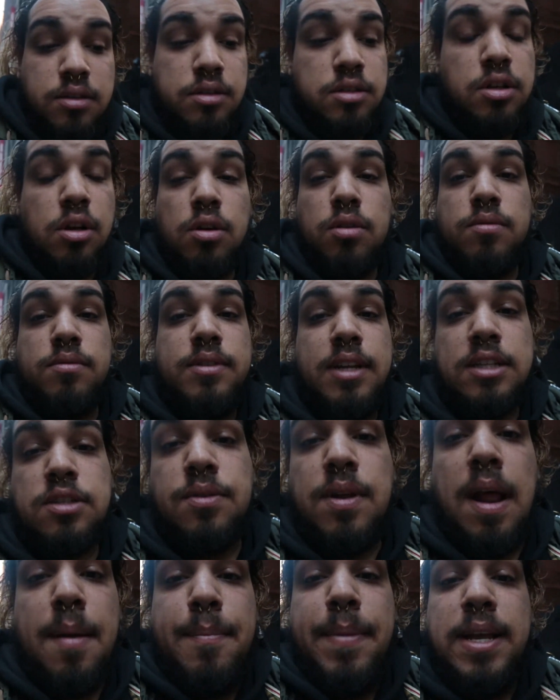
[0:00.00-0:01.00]
So
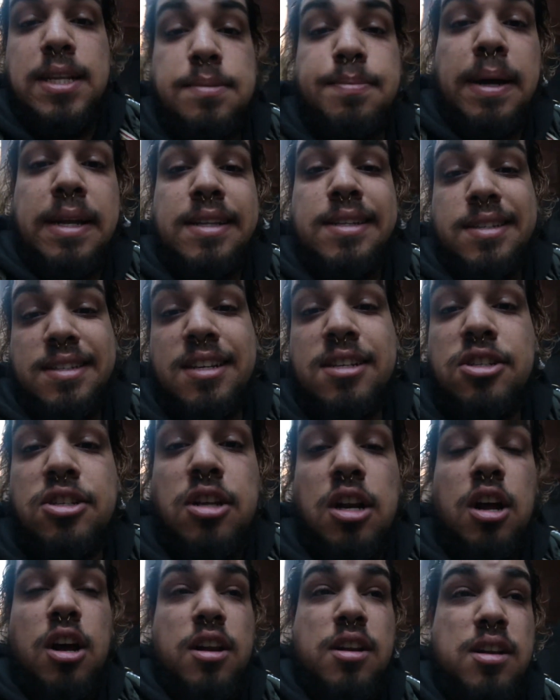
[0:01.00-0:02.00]
that's what I base my
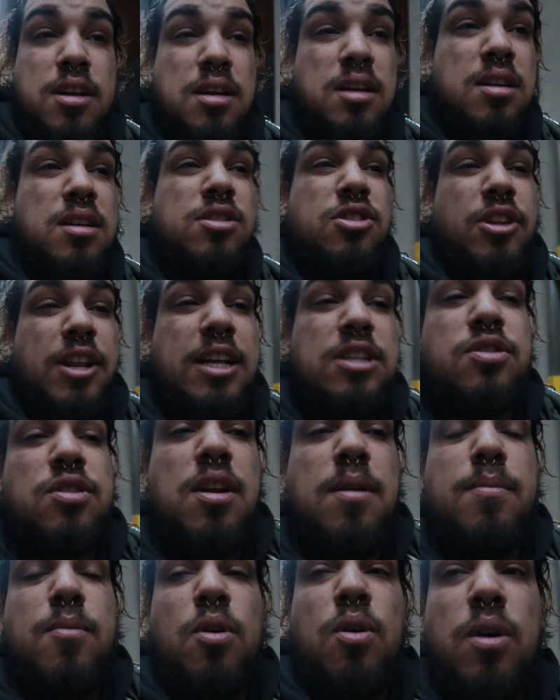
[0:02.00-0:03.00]
decision on. So that's
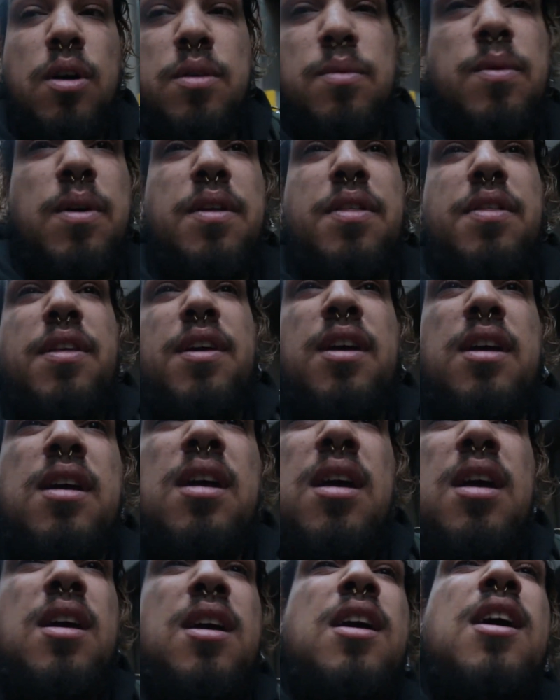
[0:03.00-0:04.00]
what I'm going with.
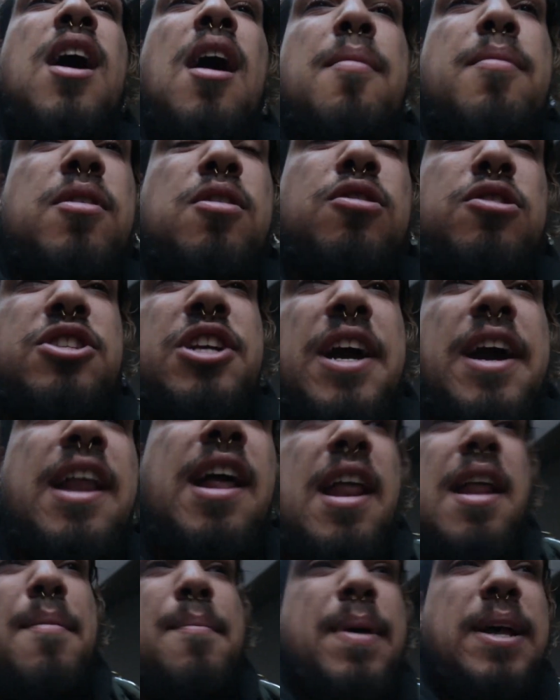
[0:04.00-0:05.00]
I'm gonna go check it
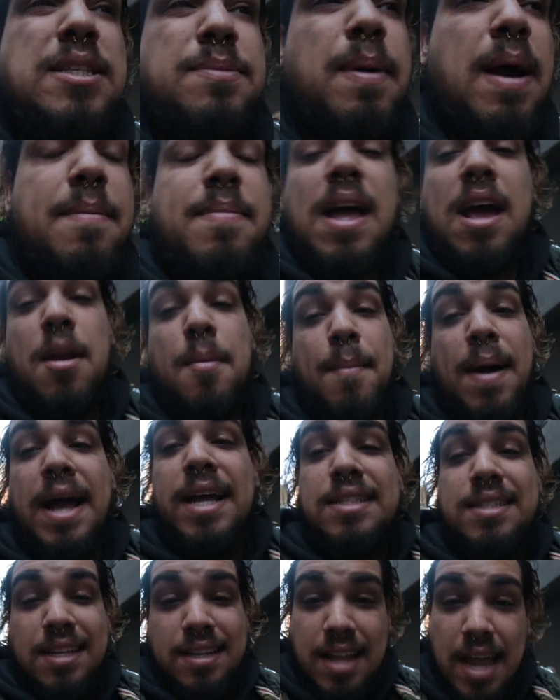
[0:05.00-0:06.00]
out at Best Buy. I'm not gonna
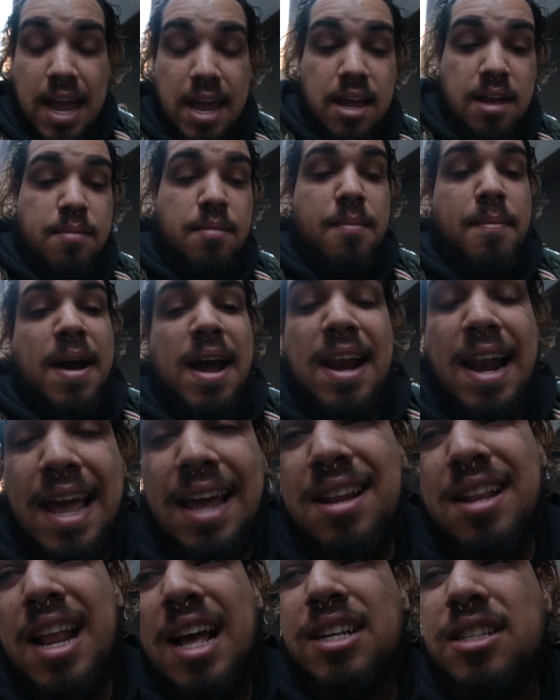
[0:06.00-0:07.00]
buy it today. I'm gonna buy it
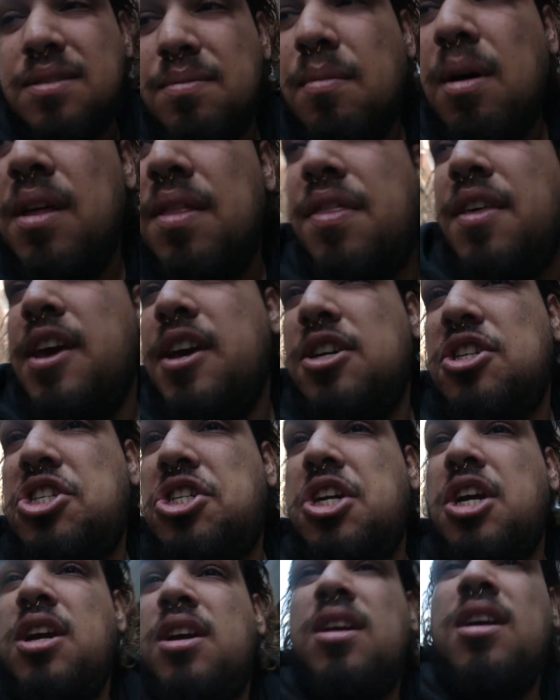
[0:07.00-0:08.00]
like next
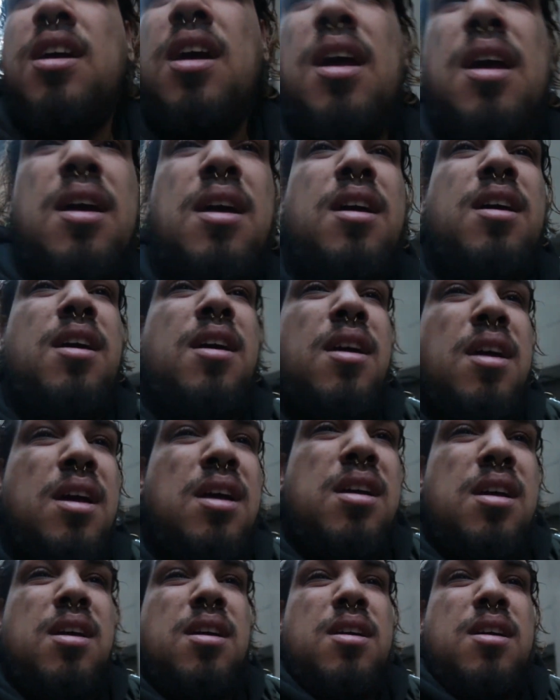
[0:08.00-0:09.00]
month-ish.
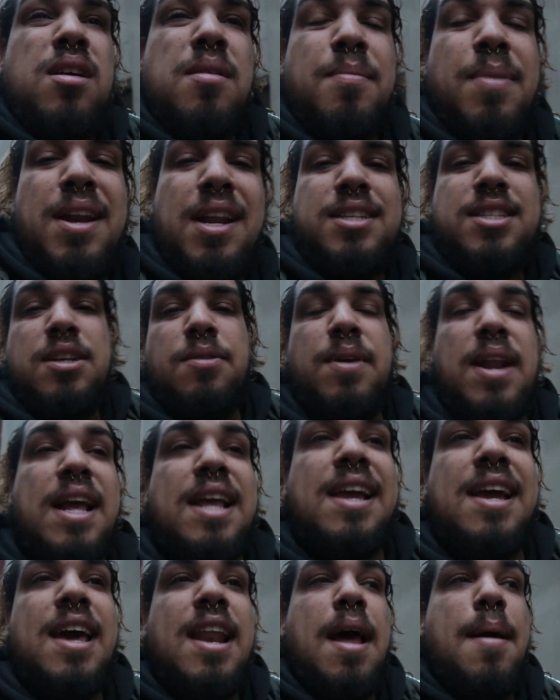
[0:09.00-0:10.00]
But let's see what I
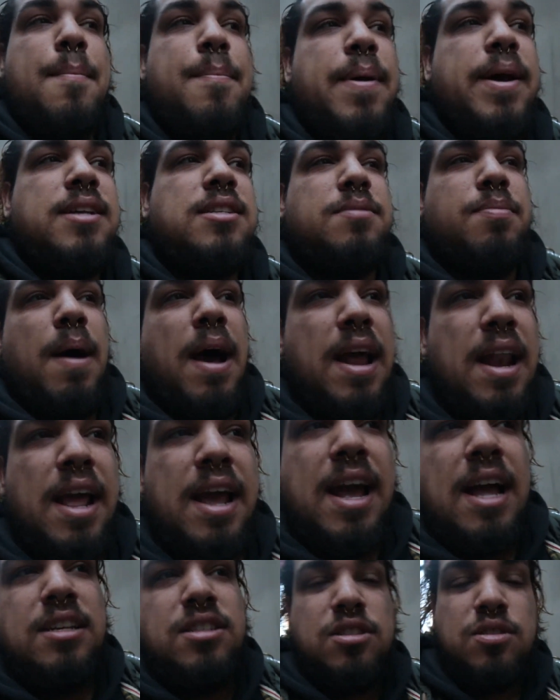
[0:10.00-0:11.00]
can get at Best Buy.
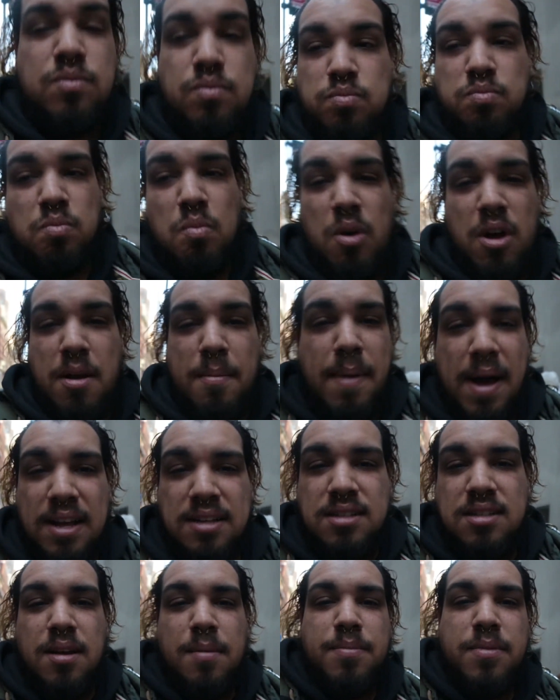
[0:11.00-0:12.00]
Like, I just wanna
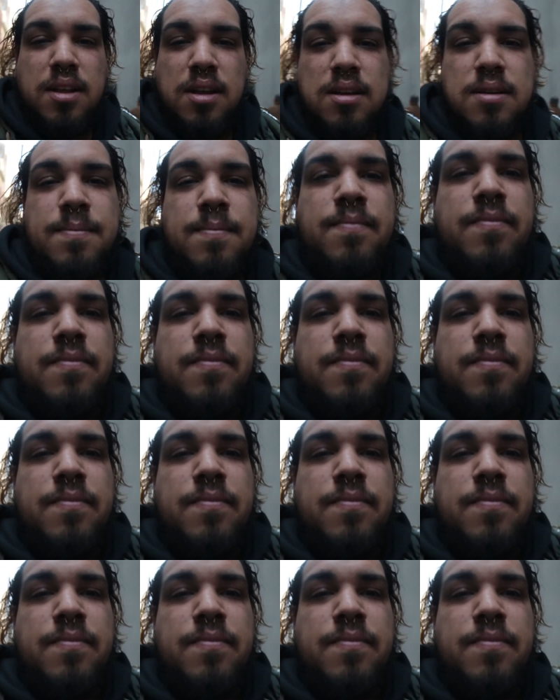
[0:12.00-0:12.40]
buy something.